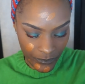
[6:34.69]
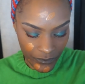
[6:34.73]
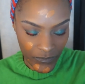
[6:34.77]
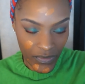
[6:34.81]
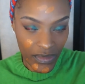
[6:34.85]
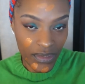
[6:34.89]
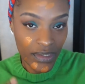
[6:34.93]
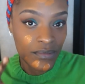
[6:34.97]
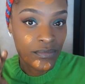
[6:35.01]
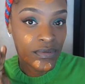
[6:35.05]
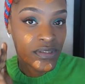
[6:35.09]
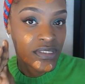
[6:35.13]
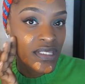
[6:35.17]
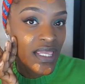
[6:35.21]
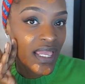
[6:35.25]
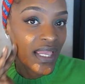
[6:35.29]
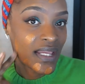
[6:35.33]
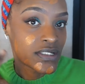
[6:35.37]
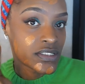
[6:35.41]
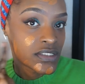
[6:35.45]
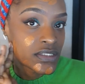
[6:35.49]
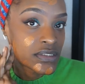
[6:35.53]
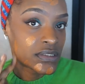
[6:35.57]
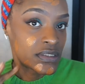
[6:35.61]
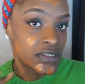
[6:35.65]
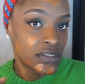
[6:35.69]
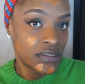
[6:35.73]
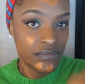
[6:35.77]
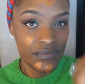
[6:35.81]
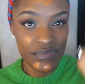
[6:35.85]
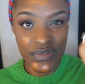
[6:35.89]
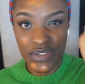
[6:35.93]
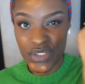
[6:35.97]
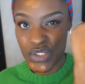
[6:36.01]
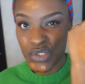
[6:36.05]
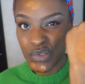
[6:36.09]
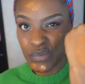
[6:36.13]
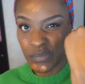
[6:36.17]
And that was actually
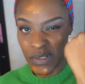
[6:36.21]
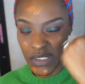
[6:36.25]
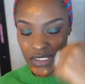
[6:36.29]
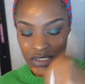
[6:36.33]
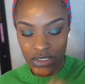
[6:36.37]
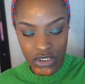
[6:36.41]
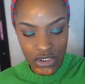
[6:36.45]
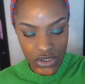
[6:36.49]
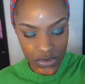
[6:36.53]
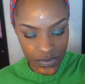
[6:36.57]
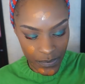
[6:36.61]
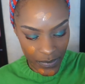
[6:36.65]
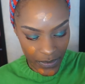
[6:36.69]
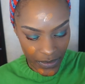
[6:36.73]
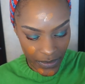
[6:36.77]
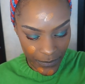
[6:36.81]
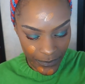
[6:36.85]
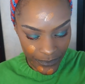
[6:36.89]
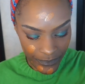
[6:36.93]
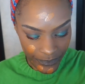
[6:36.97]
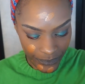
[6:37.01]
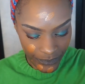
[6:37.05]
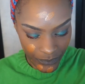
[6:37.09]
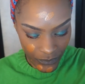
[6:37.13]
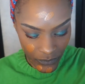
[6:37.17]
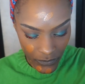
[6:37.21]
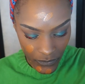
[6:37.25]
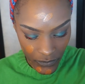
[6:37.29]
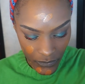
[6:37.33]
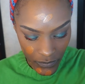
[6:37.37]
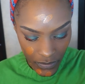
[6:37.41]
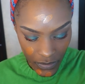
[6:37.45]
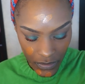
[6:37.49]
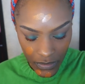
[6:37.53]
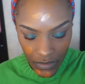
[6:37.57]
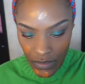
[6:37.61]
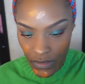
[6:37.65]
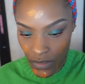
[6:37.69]
too much, but
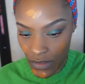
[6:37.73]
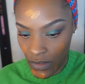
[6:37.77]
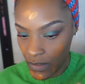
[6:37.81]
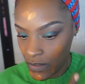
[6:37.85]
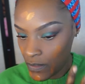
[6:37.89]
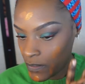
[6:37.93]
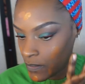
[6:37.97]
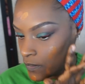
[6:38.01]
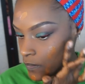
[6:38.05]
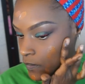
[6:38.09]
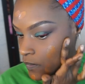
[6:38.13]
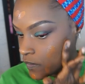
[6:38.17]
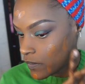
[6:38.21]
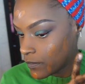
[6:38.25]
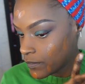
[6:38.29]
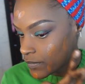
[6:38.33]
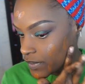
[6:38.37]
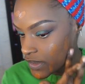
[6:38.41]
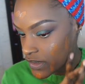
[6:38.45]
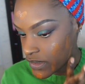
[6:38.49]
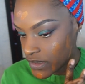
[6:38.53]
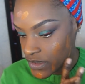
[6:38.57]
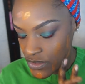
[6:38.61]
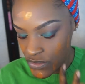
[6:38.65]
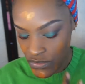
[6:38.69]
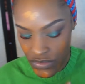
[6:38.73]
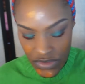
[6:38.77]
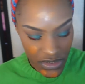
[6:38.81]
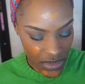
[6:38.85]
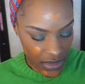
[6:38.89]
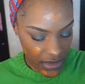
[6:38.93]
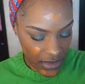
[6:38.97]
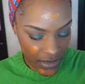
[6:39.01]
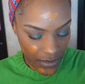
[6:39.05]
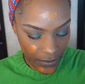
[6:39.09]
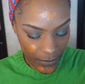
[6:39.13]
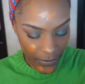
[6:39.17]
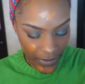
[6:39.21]
I'm going to use it
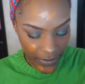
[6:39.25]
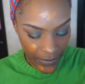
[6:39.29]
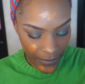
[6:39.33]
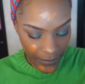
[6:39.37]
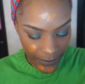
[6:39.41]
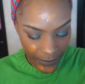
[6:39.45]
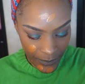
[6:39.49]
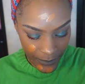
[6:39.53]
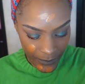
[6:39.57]
anyway.